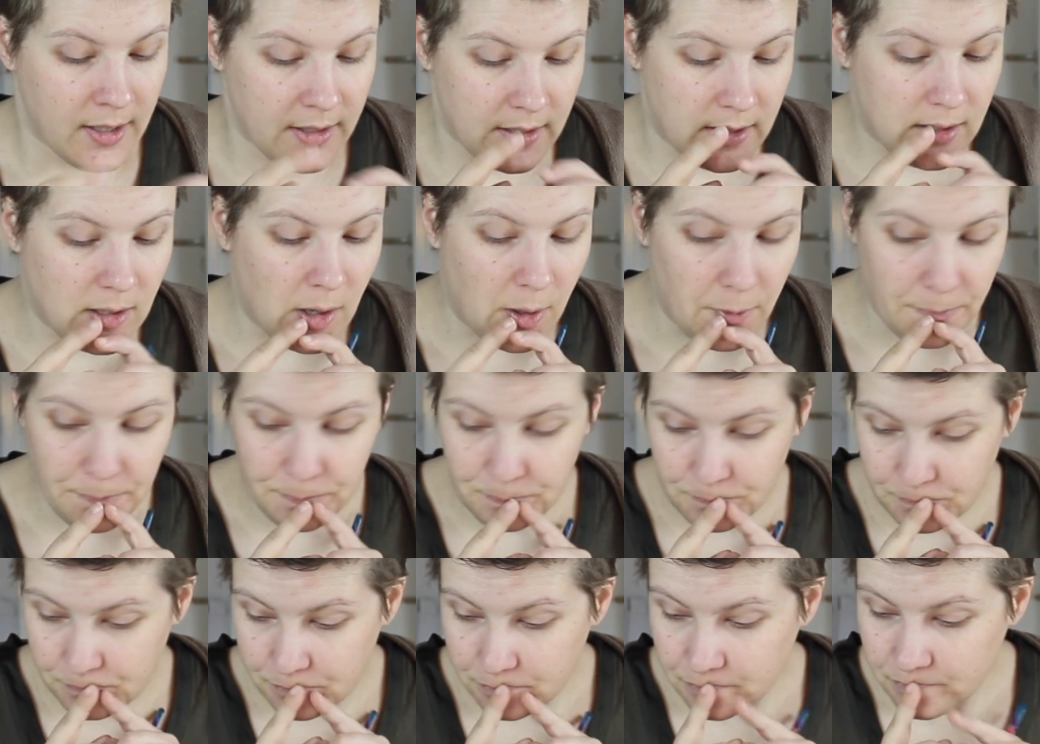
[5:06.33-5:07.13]
So
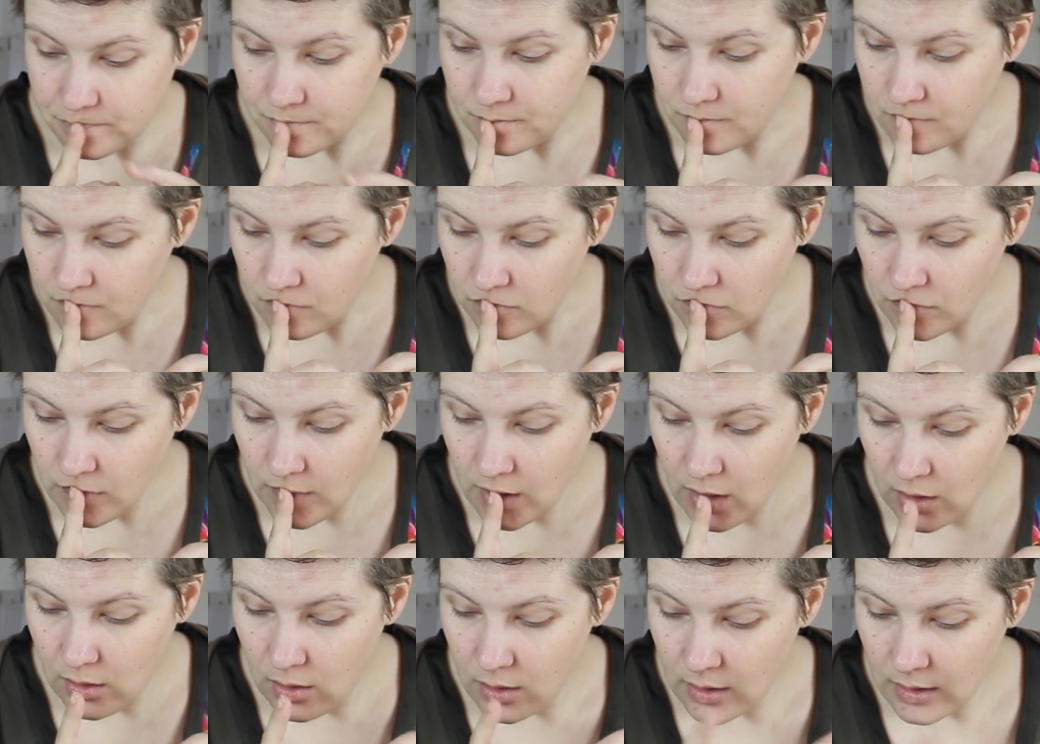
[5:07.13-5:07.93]

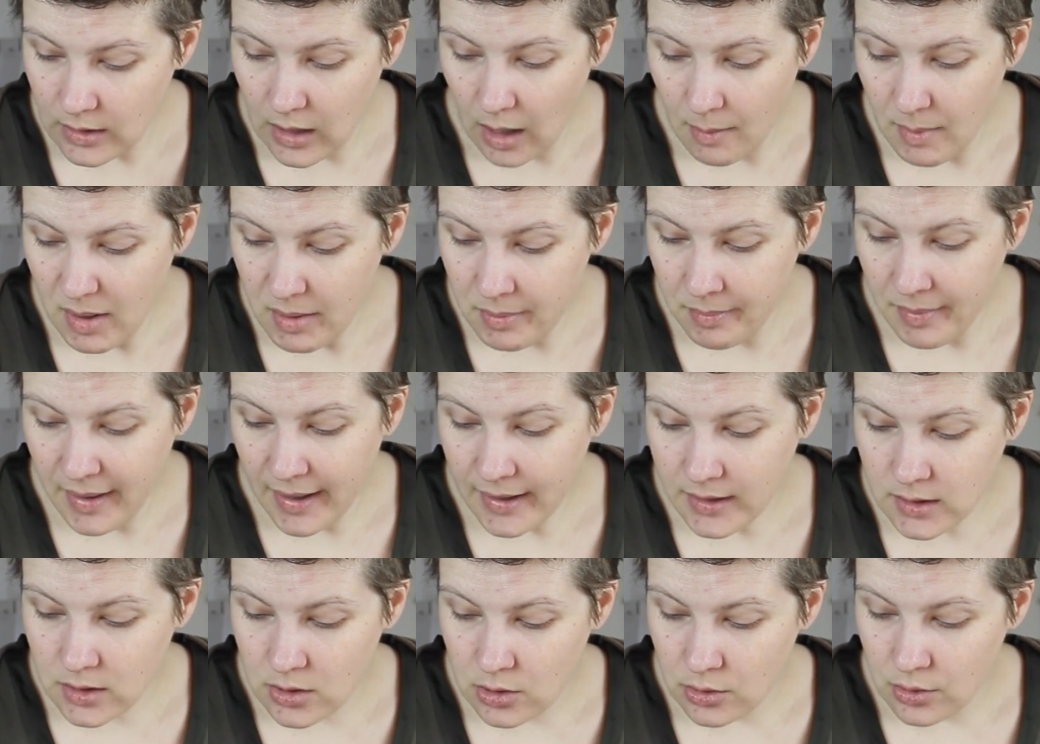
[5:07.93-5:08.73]
coming
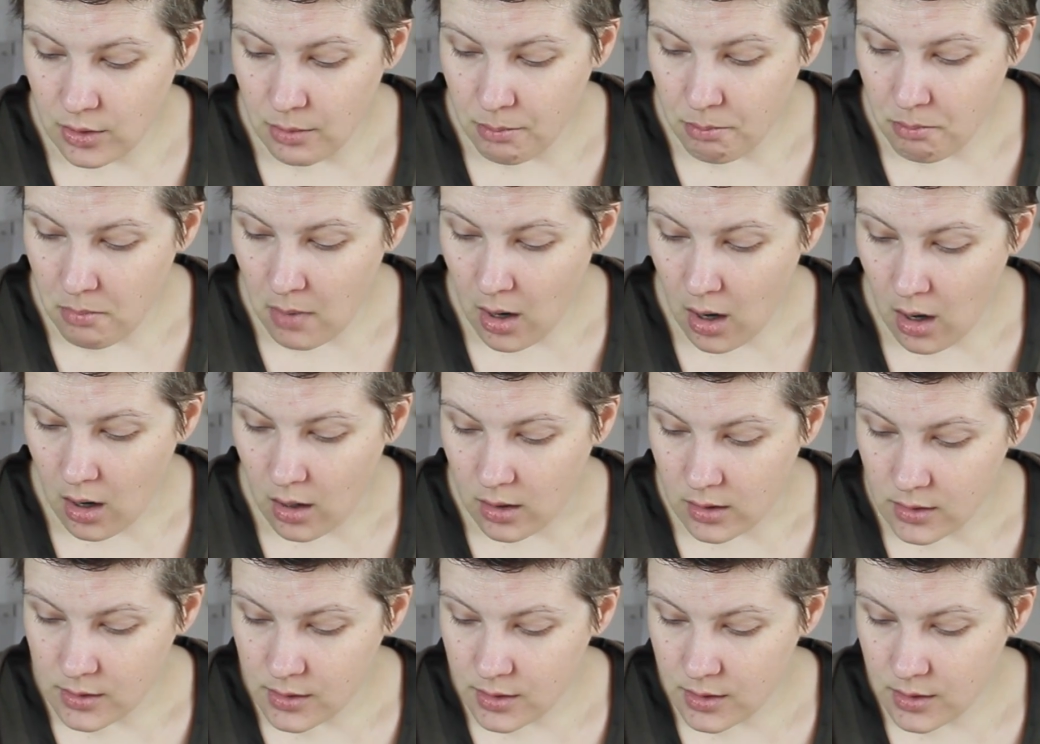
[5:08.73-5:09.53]
back to the
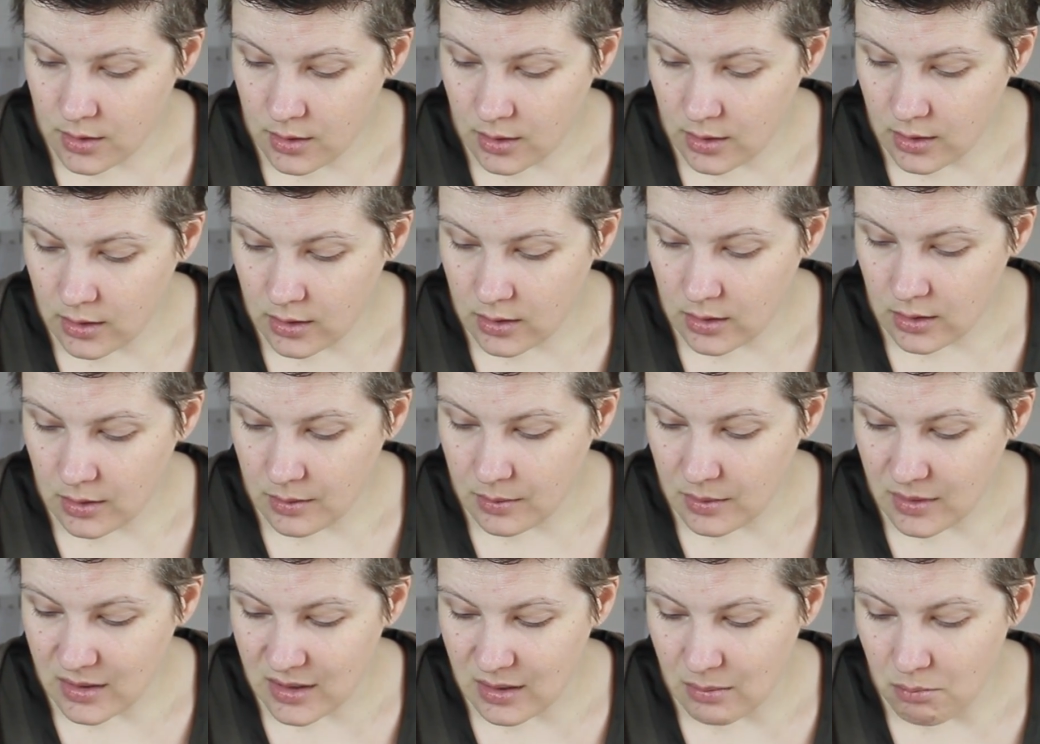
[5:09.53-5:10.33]
moss,
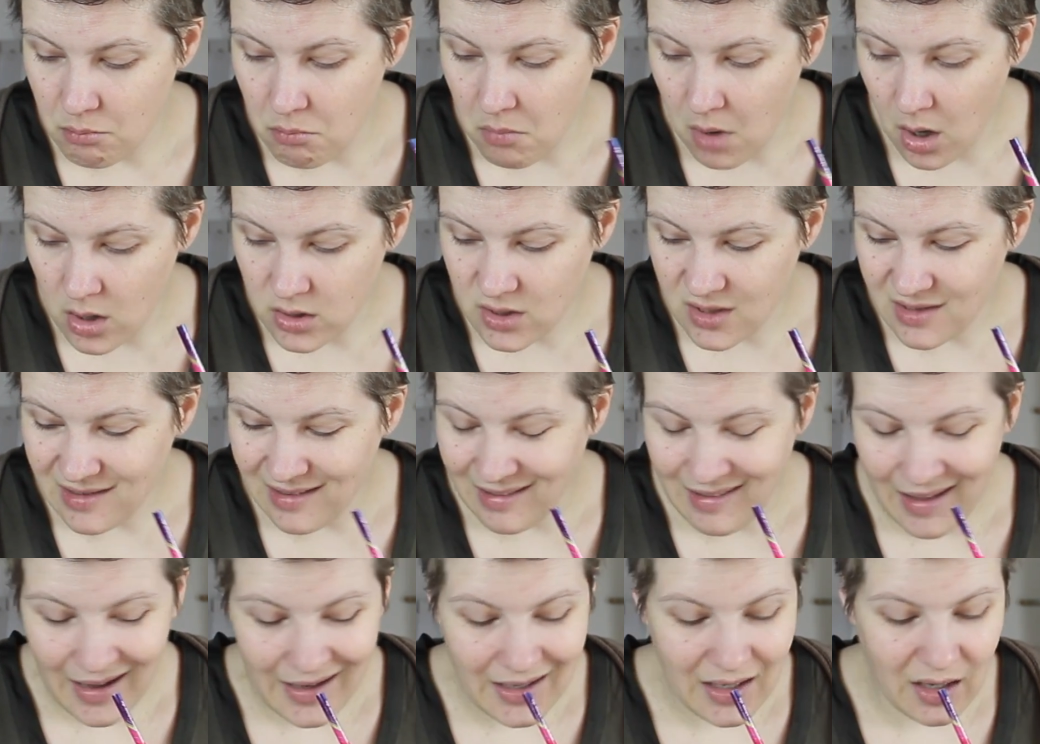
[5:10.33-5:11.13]
it's a
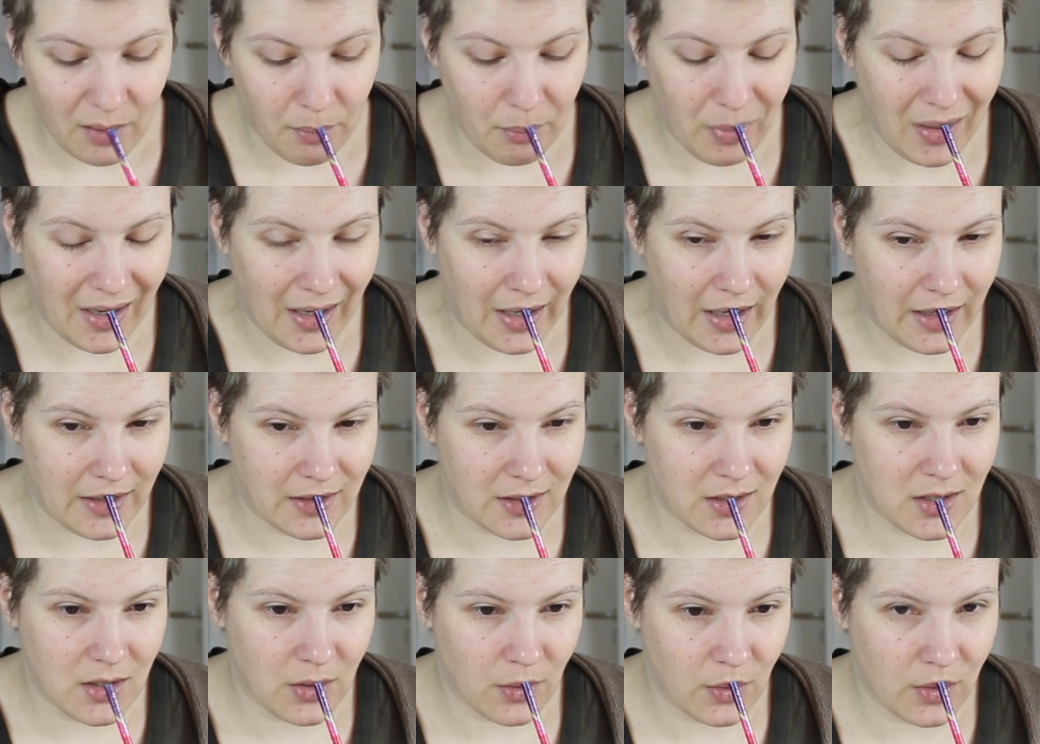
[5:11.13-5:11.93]
moss-like
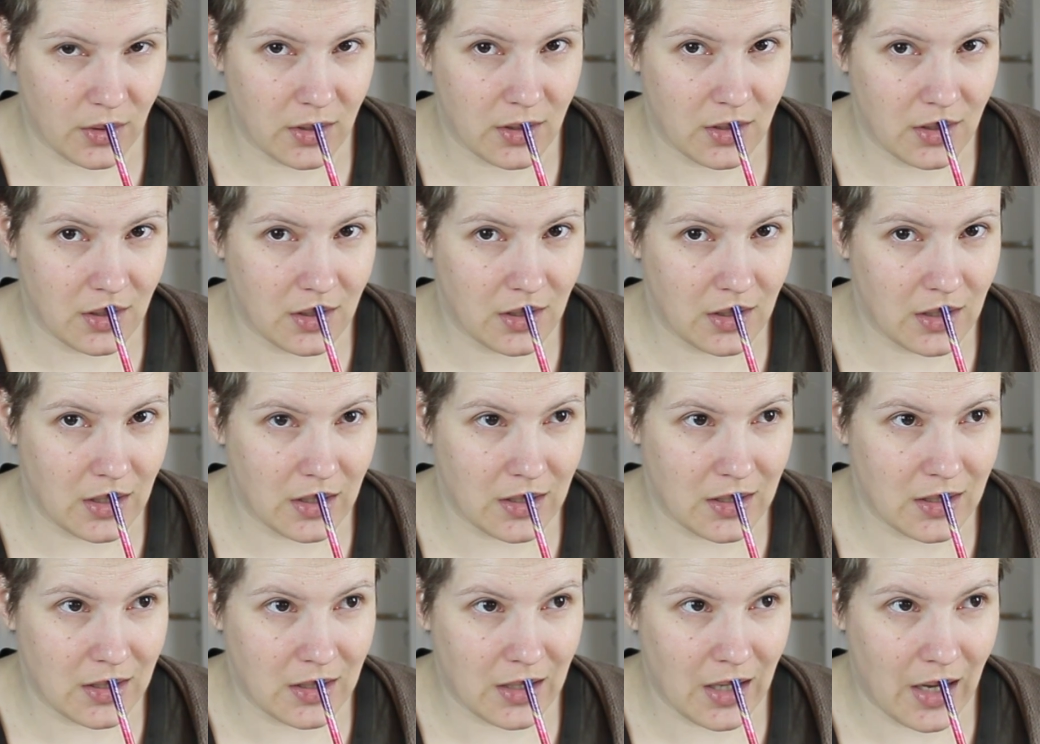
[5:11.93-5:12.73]
plant, so it
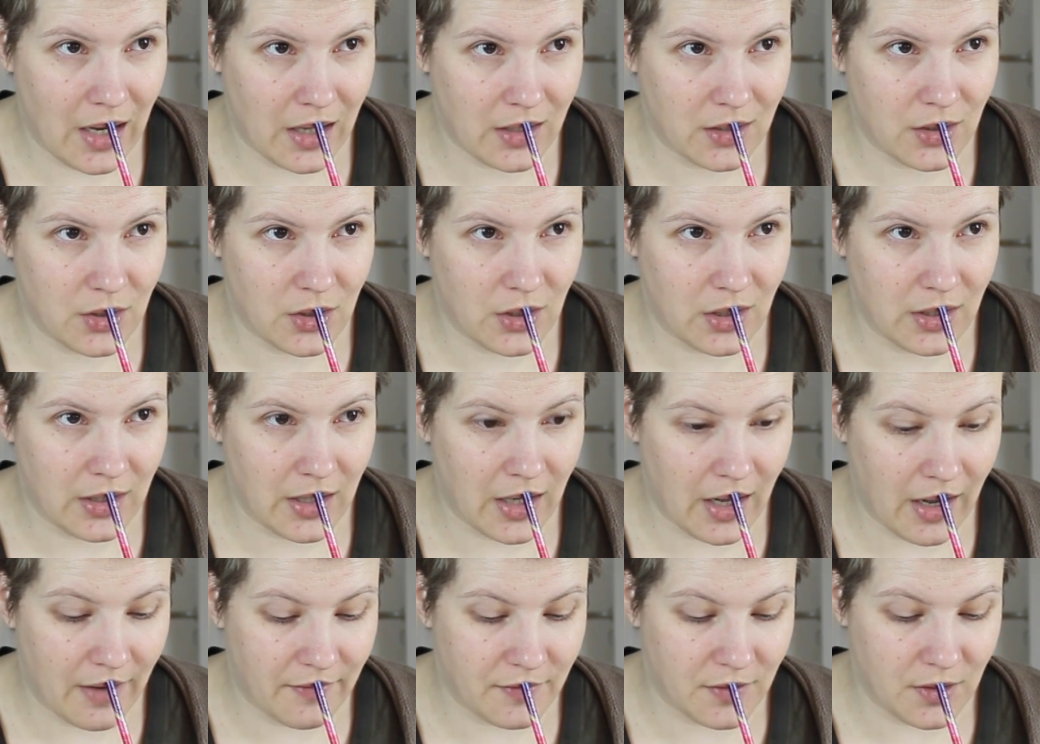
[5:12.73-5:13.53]
doesn't actually
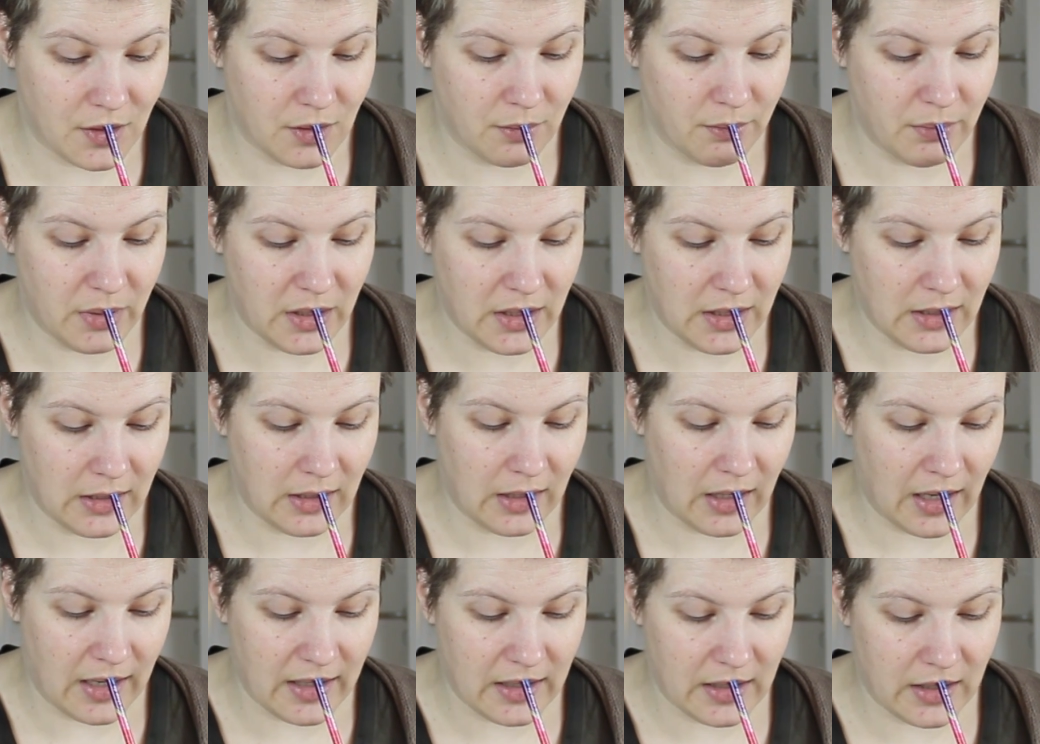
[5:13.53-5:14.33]
have to be
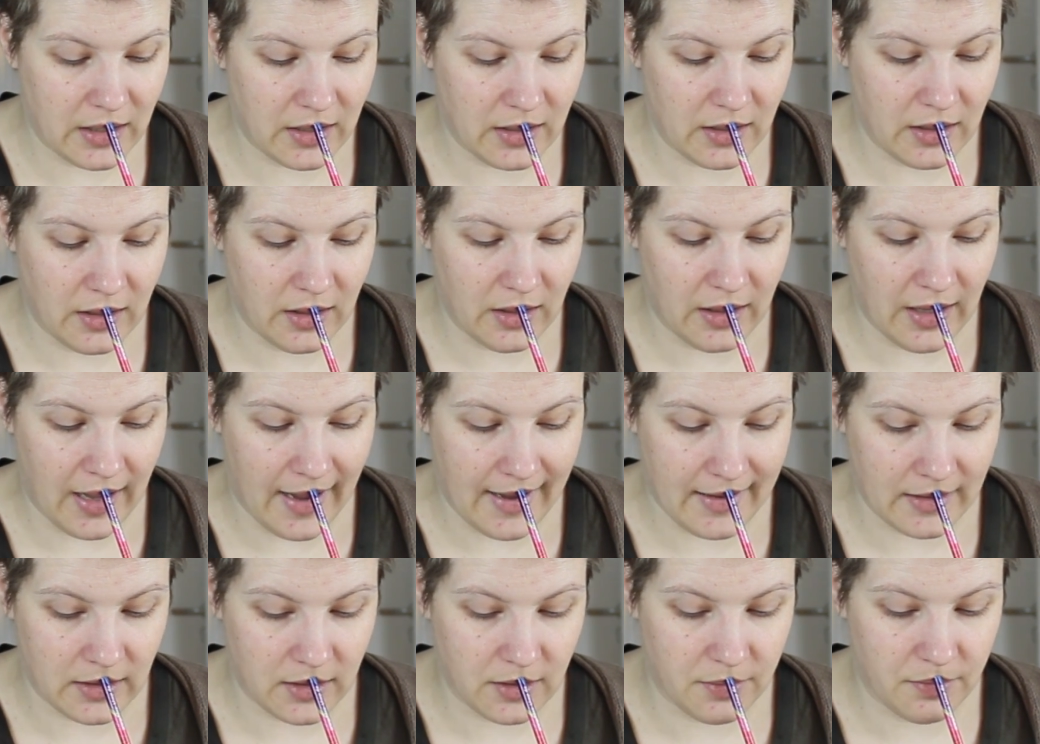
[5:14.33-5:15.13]
like
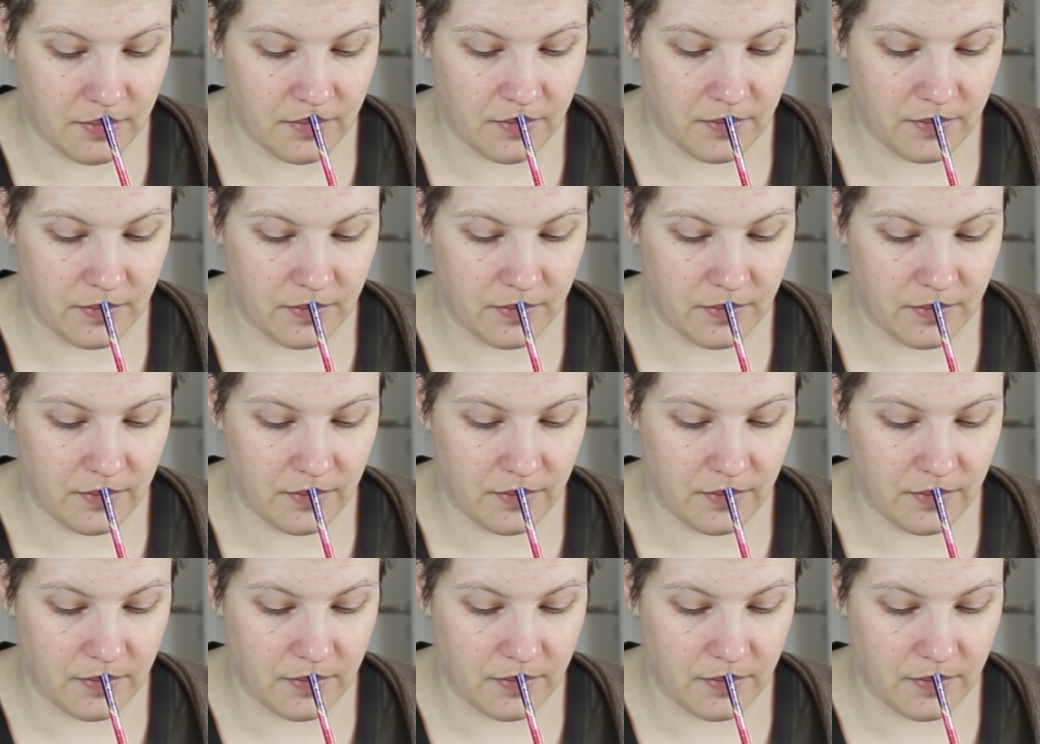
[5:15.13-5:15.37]
that,